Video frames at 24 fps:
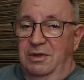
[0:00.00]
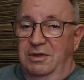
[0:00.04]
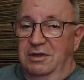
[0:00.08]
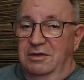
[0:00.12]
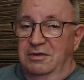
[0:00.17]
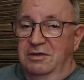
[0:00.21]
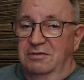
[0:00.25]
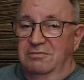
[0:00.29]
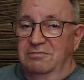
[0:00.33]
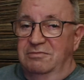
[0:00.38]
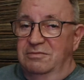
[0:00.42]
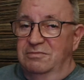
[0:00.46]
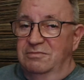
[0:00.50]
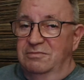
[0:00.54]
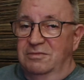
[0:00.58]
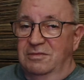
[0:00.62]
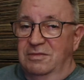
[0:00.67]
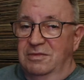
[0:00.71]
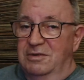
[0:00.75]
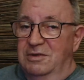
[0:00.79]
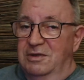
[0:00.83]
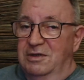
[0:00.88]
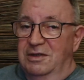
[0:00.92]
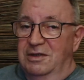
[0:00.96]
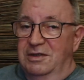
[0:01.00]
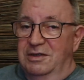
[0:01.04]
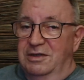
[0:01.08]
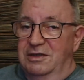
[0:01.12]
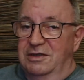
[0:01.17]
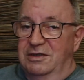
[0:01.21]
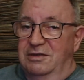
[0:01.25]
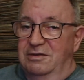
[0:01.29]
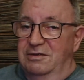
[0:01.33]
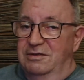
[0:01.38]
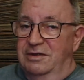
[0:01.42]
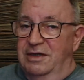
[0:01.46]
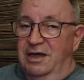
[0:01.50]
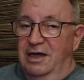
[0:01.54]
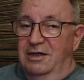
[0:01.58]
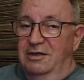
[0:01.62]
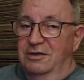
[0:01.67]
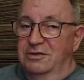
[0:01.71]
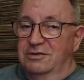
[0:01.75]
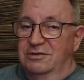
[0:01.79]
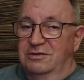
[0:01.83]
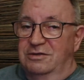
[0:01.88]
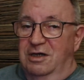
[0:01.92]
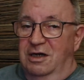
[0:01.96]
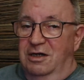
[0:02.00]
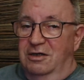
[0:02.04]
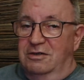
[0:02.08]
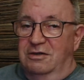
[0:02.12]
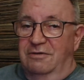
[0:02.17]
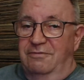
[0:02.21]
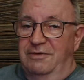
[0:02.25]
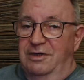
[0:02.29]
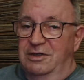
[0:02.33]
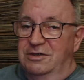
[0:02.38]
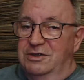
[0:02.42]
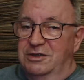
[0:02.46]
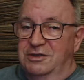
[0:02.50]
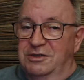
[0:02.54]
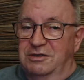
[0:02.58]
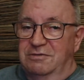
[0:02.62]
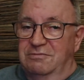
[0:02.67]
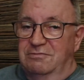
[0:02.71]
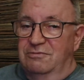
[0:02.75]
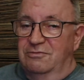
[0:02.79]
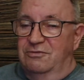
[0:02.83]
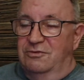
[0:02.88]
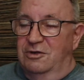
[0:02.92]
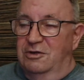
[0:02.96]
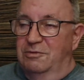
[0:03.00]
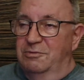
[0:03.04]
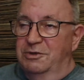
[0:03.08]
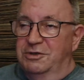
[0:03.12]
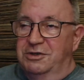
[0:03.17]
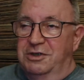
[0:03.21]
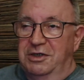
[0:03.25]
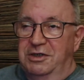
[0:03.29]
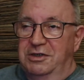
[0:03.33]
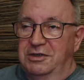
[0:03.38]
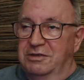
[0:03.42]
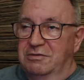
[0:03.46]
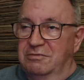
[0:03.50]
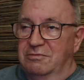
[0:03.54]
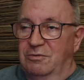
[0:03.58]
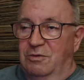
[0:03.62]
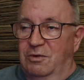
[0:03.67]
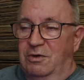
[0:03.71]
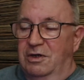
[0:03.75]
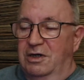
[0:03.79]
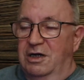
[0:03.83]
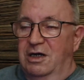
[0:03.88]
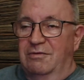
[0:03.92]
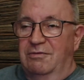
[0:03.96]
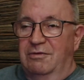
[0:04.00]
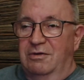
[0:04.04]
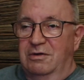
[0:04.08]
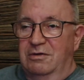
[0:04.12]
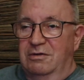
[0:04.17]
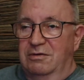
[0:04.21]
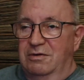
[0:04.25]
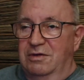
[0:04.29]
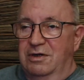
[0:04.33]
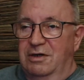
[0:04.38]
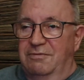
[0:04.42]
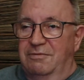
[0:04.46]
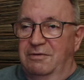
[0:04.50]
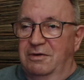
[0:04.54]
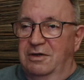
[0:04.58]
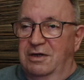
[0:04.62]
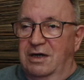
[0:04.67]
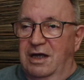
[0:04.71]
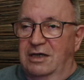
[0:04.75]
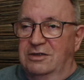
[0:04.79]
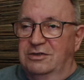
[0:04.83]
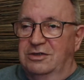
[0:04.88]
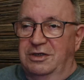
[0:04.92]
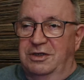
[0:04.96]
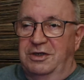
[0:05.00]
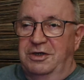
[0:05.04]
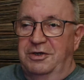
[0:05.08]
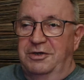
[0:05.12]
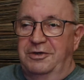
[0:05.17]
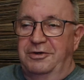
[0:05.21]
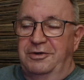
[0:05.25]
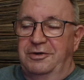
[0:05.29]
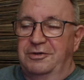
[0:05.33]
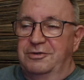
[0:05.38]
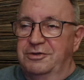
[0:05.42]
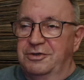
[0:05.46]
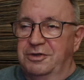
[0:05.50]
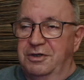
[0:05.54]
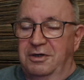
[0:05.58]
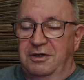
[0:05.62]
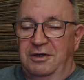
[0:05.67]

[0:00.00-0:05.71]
with it and countless doctor visits and pharmacies and whatever and different kinds of cures,